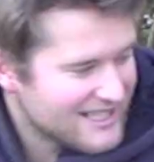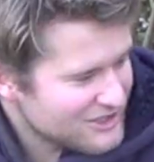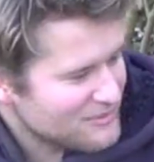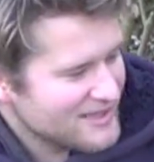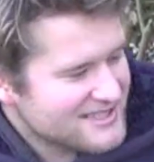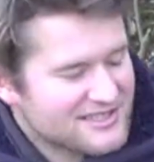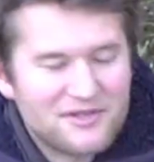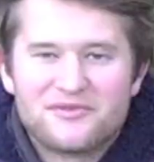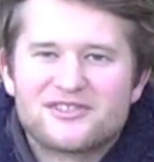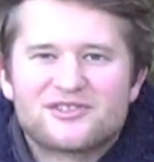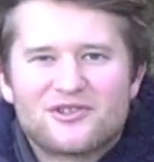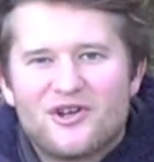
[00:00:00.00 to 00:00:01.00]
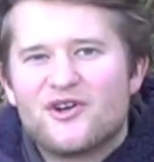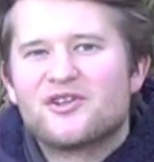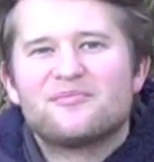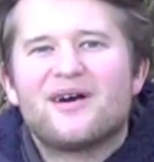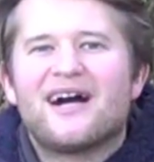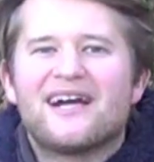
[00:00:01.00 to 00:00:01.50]
and all my stuff is growing
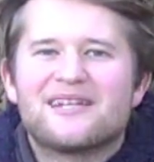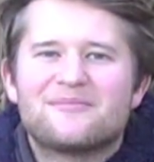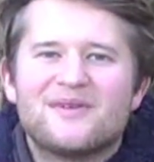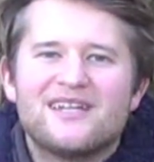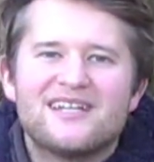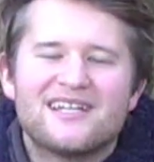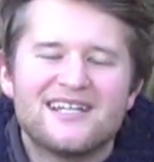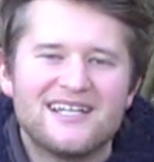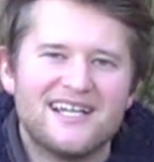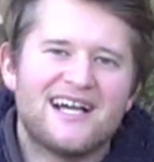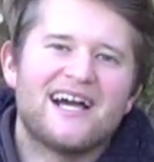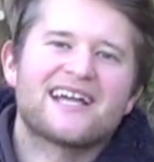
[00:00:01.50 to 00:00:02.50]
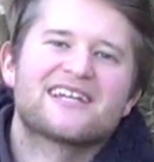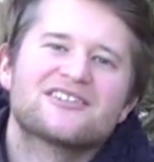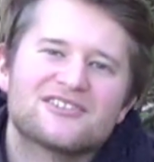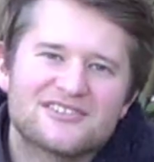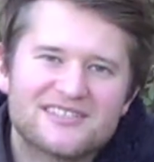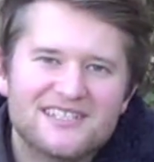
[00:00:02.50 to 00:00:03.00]
behind me, I can
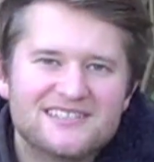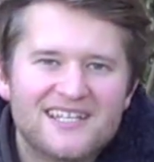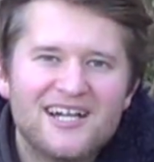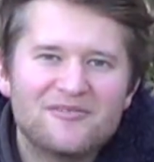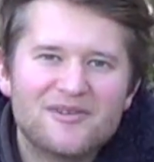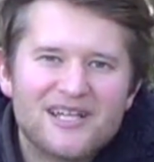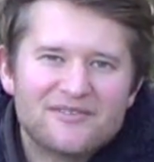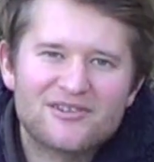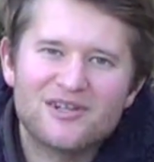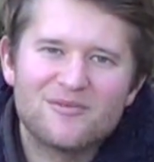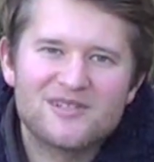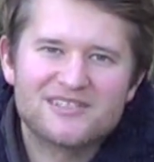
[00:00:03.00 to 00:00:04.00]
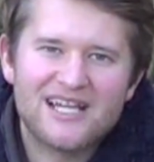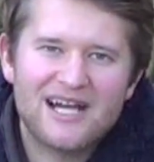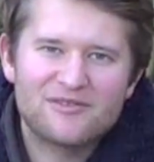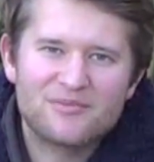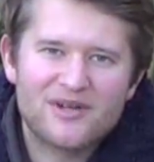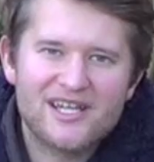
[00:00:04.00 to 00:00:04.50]
just sit down whenever I want to
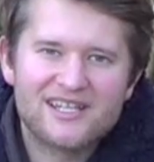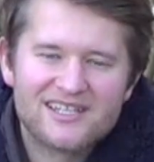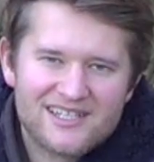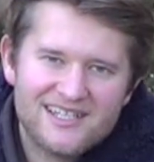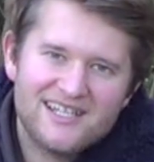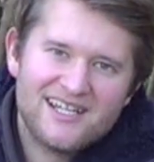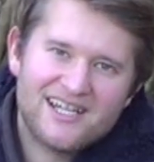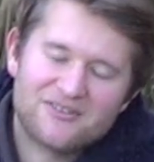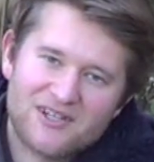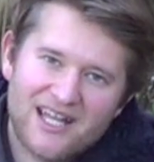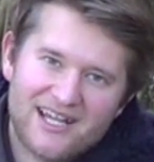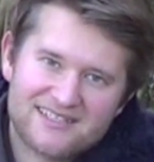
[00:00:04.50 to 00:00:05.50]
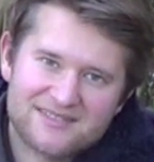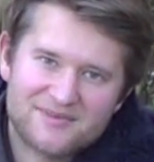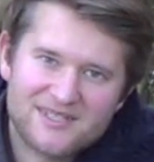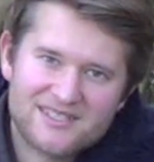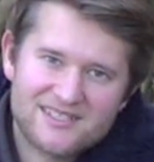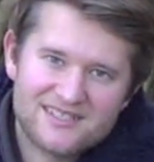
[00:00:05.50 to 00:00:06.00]
have a break and relax a
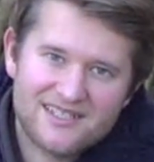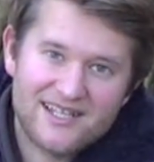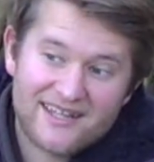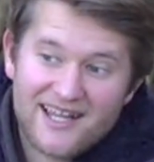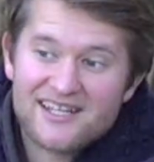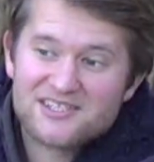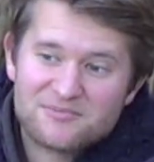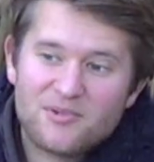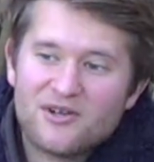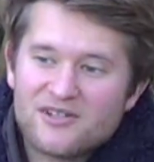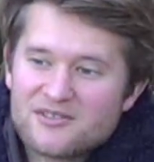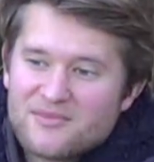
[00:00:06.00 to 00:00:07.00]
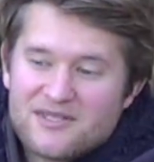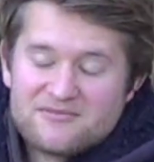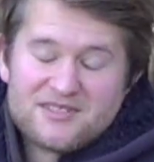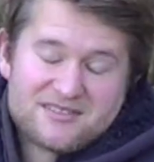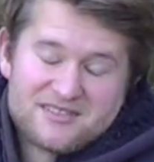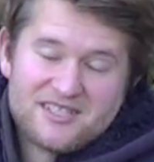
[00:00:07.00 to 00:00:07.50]
bit. And that is part about
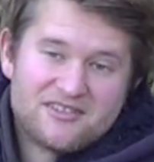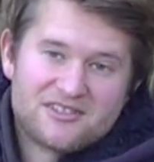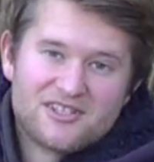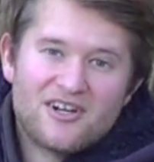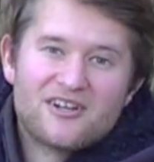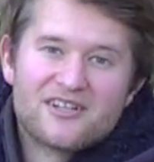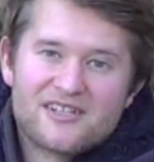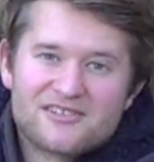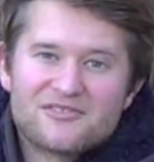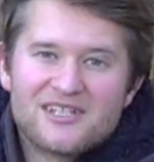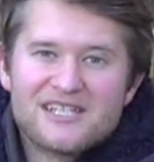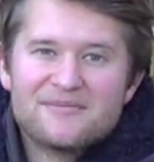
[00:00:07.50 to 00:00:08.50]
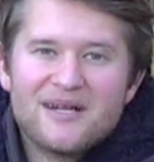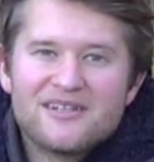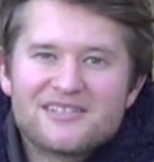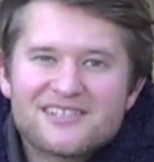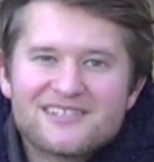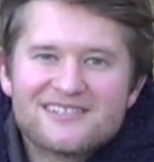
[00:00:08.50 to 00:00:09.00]
what, you know, gardening is really
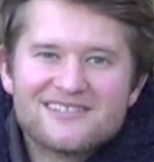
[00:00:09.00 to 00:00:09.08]
about.